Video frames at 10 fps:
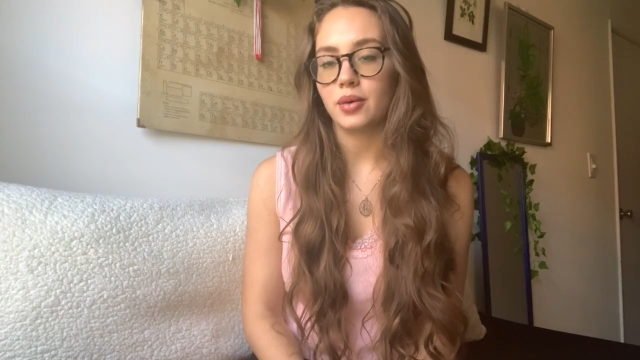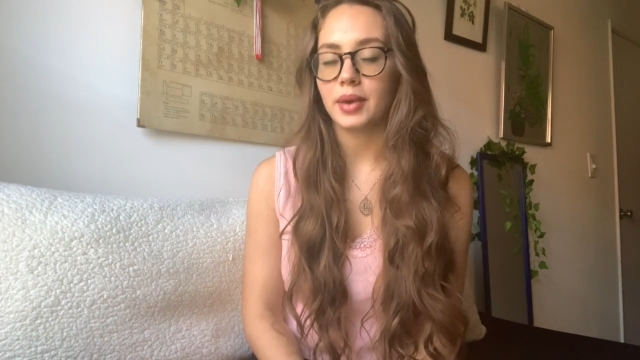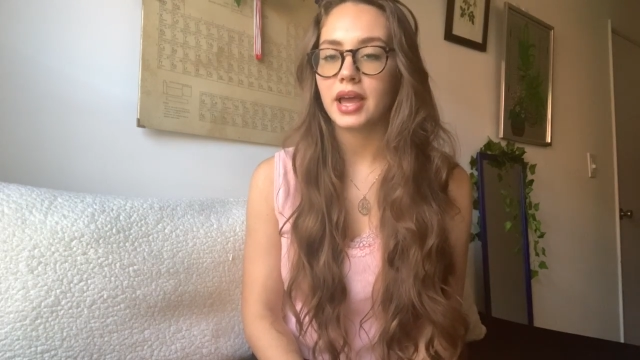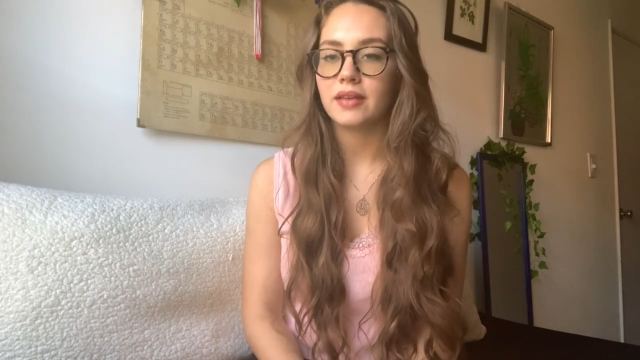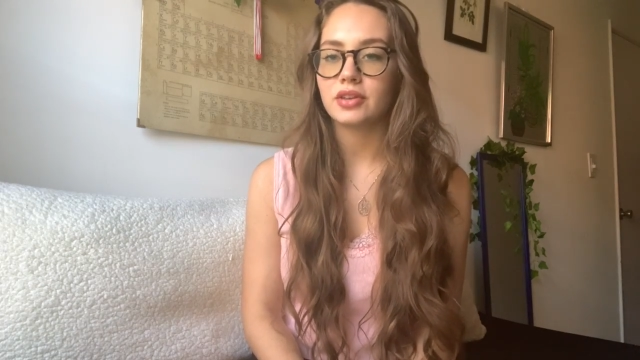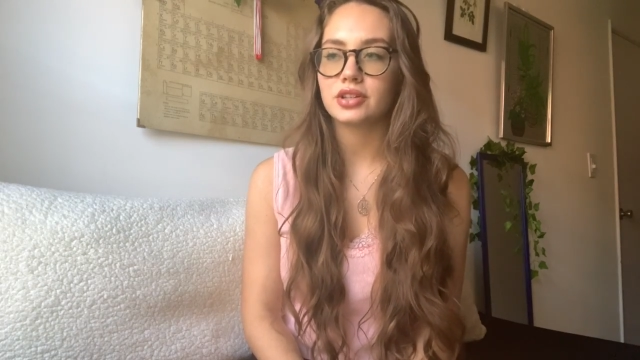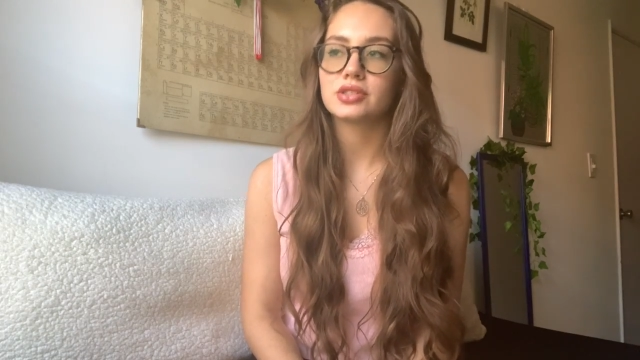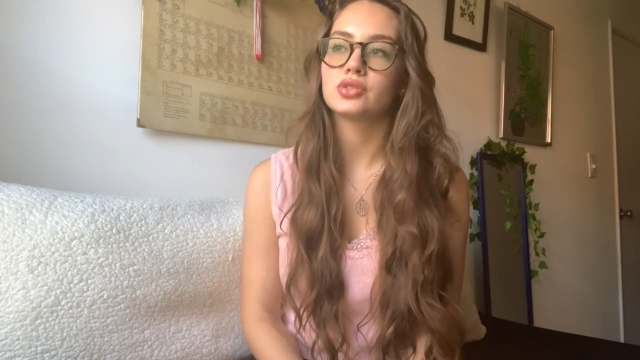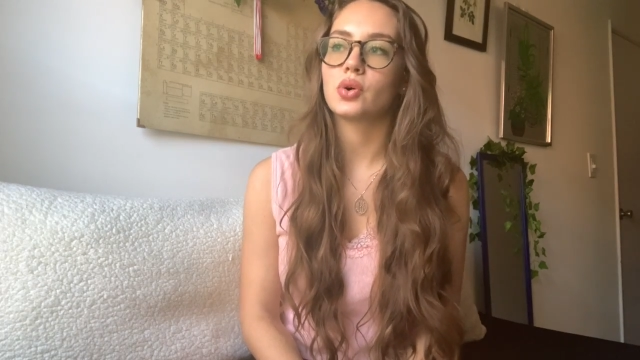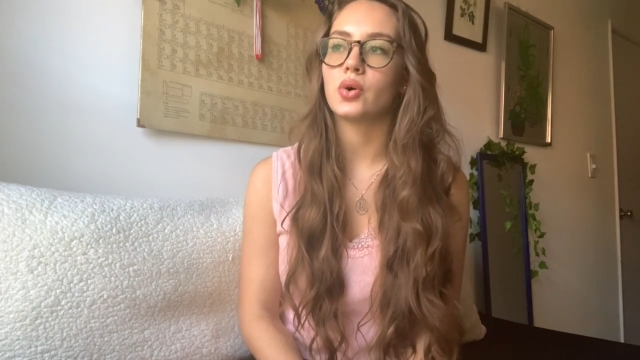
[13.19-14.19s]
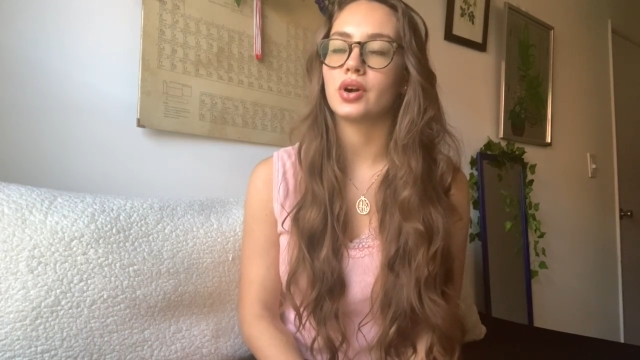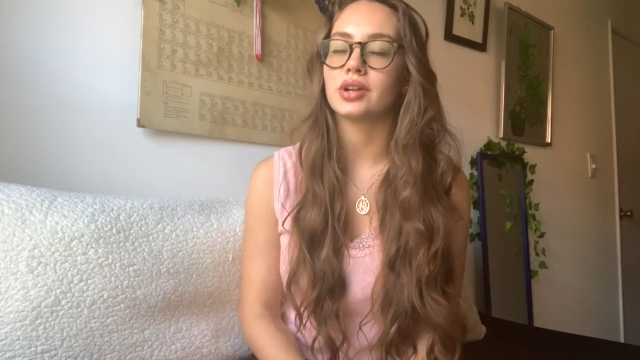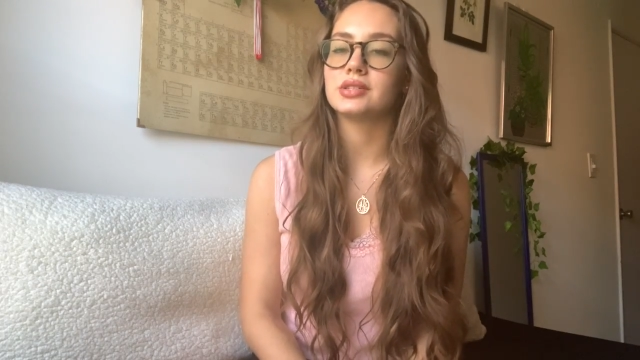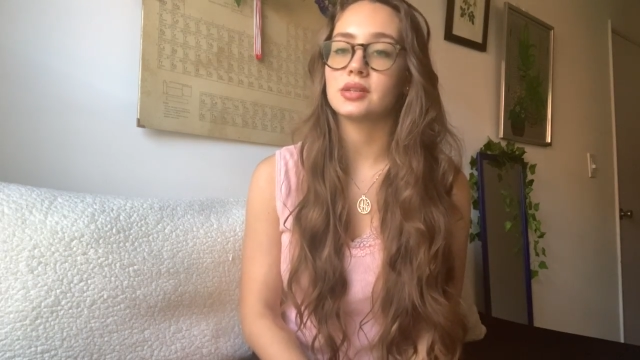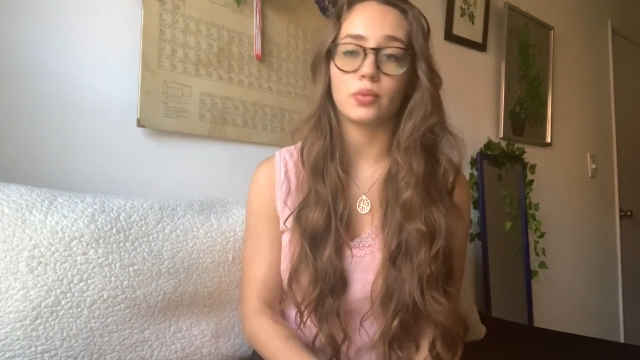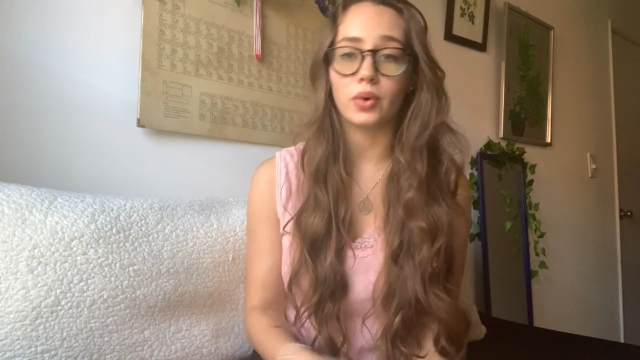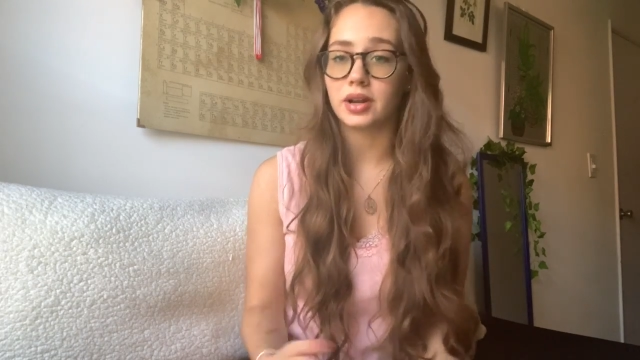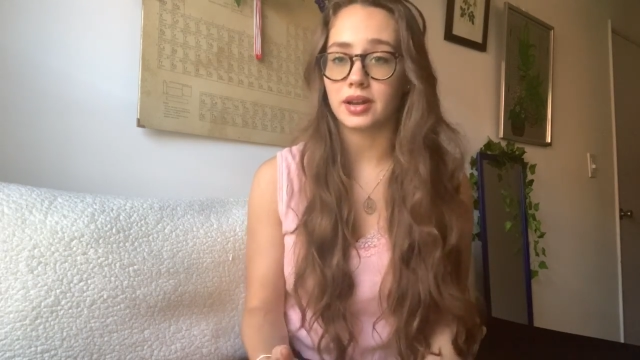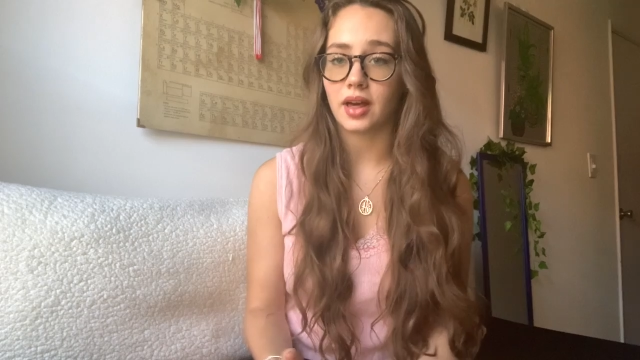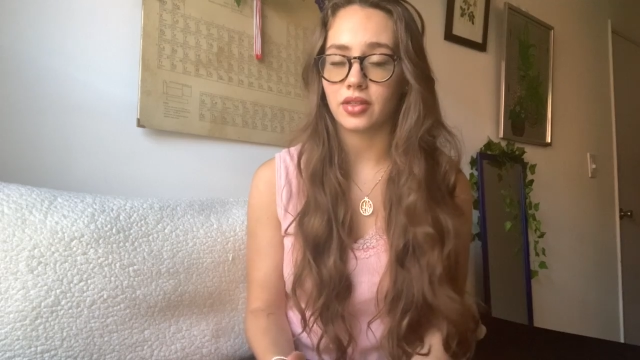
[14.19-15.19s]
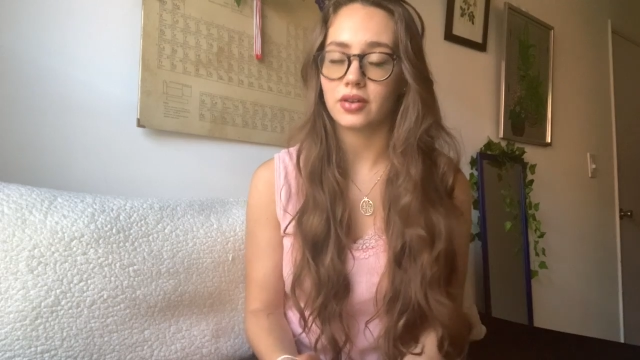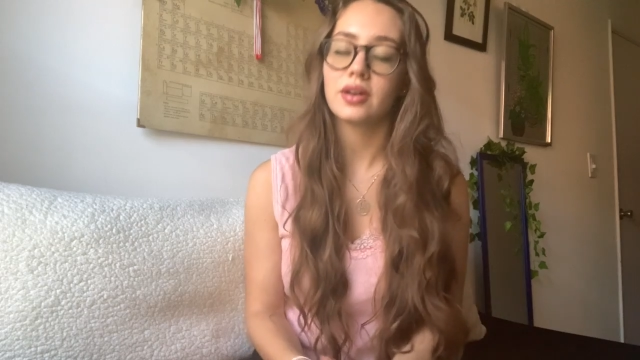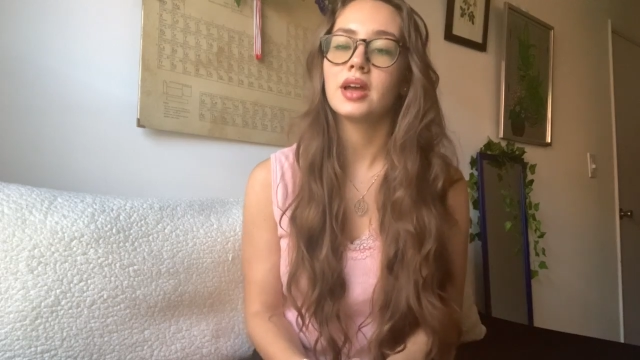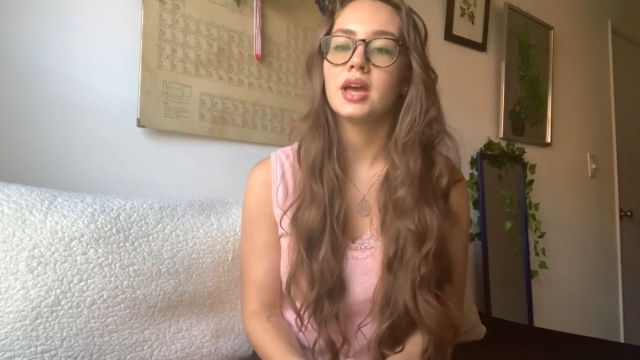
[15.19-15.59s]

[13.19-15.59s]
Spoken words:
behaviors towards one another,